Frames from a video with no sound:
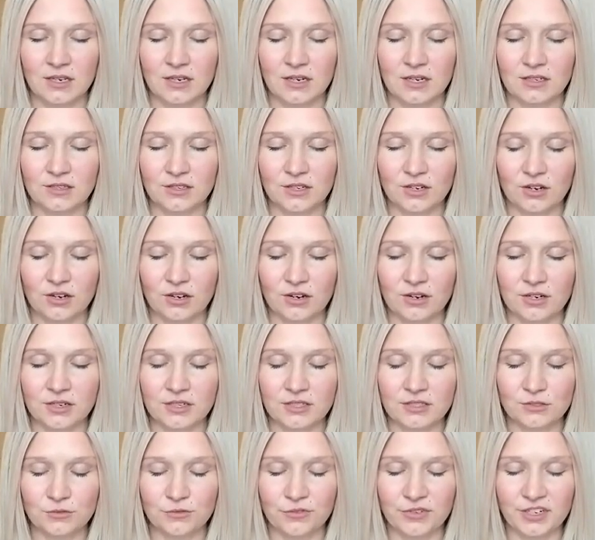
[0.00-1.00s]
And the heart
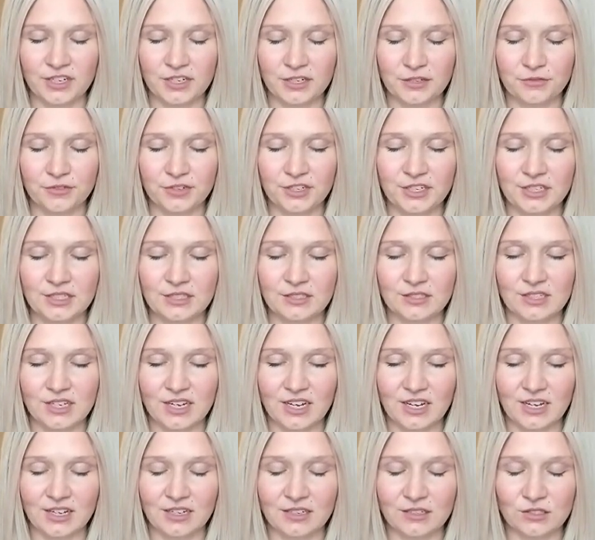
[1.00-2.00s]
is very, very
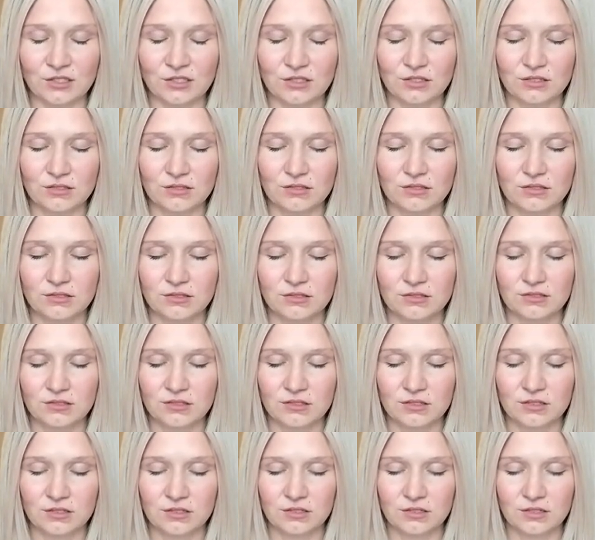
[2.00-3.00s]
sad
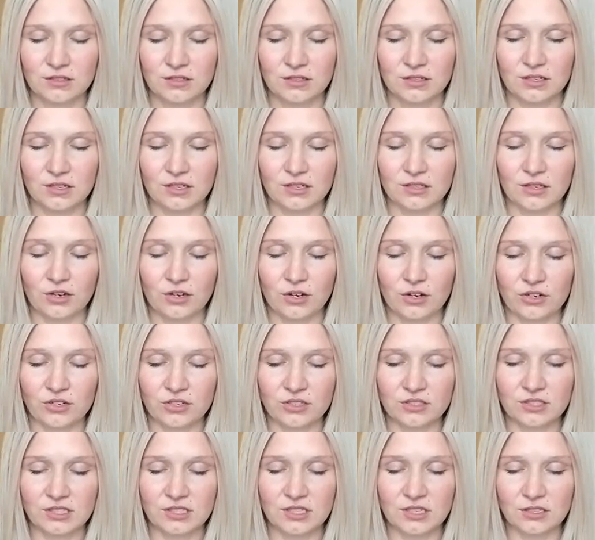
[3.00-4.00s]
and the
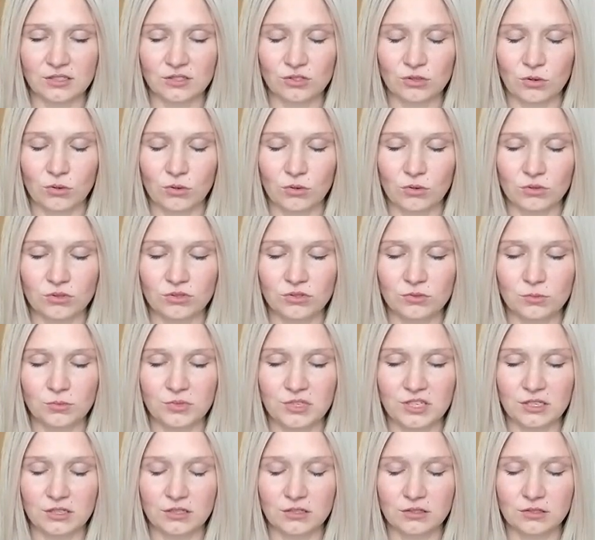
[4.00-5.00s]
heart says, Hold
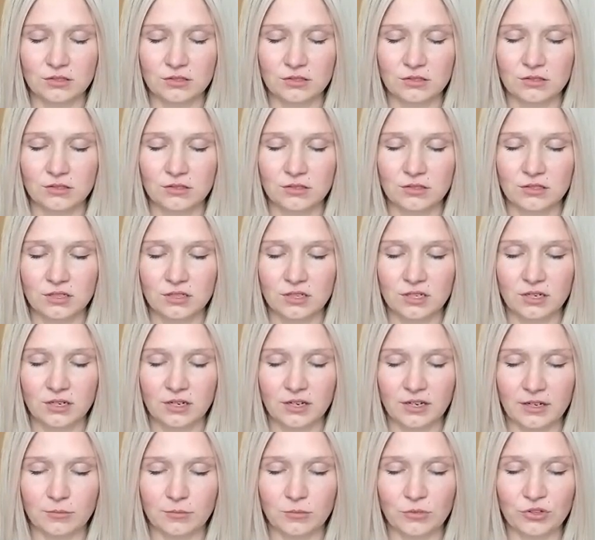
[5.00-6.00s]
me.
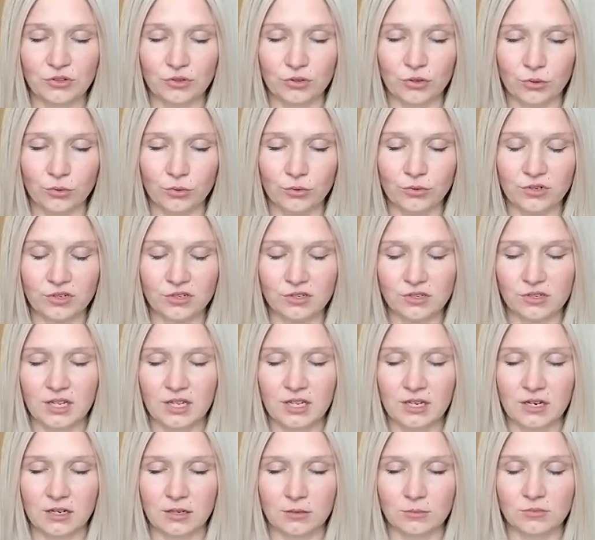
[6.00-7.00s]
I'm alone
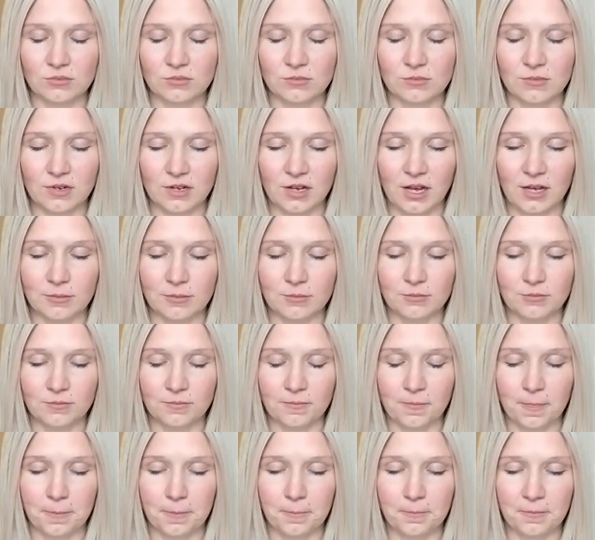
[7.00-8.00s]
and I'm I'm
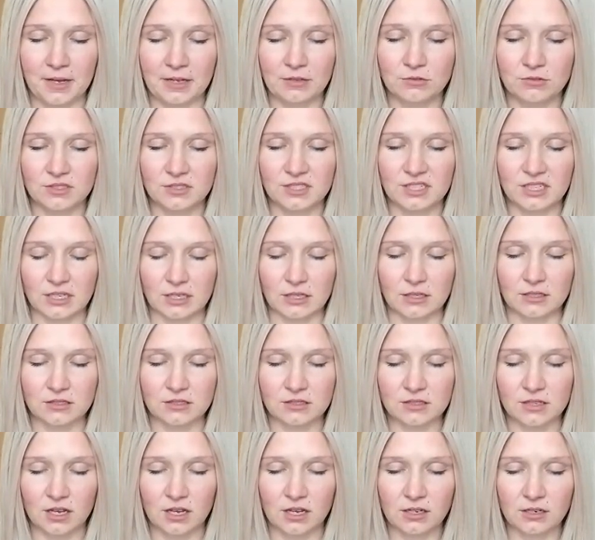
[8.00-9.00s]
melting is
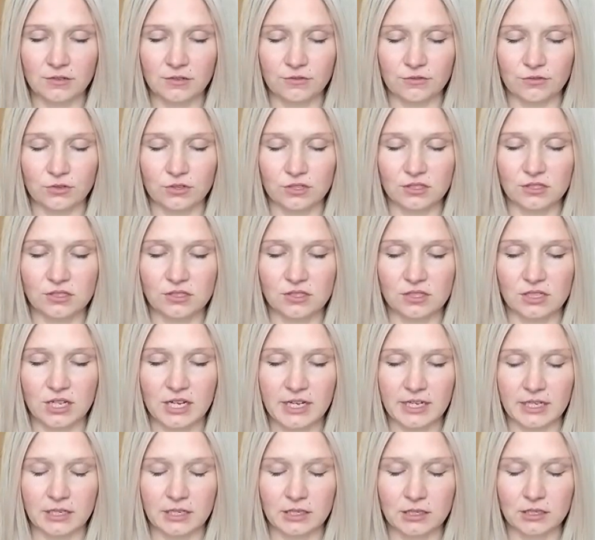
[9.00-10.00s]
kind of what it's
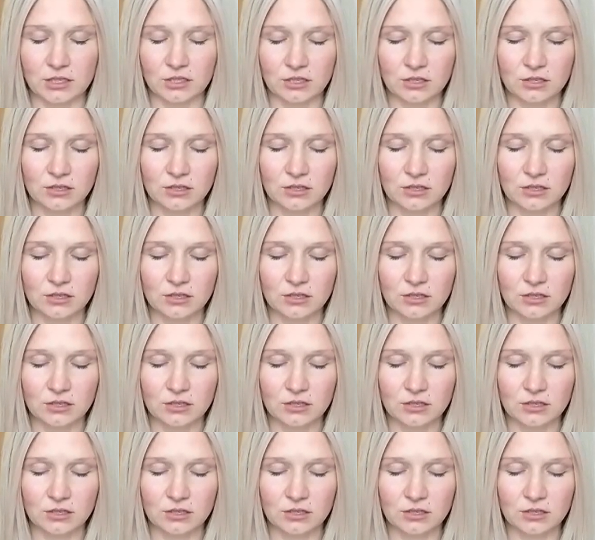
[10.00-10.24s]
like.